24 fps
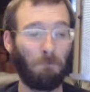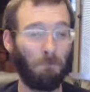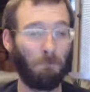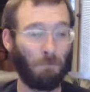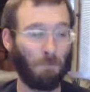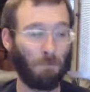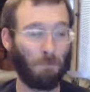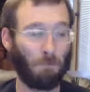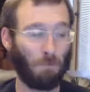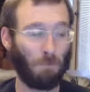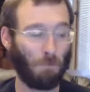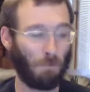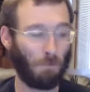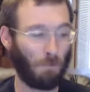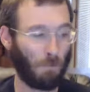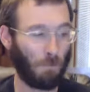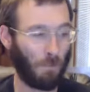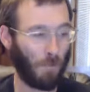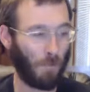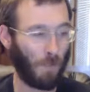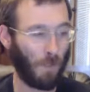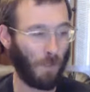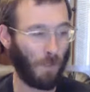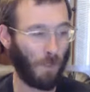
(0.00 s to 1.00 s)

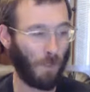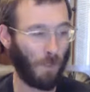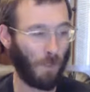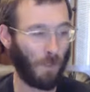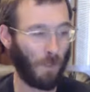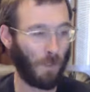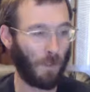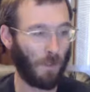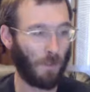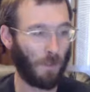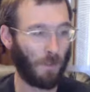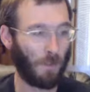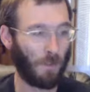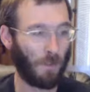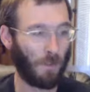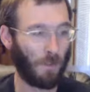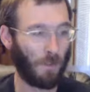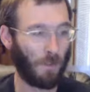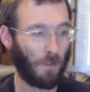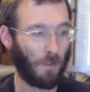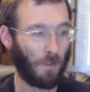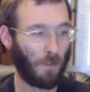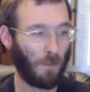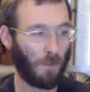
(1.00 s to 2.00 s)

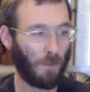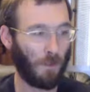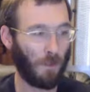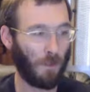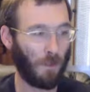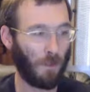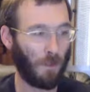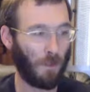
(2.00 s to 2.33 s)
(silence)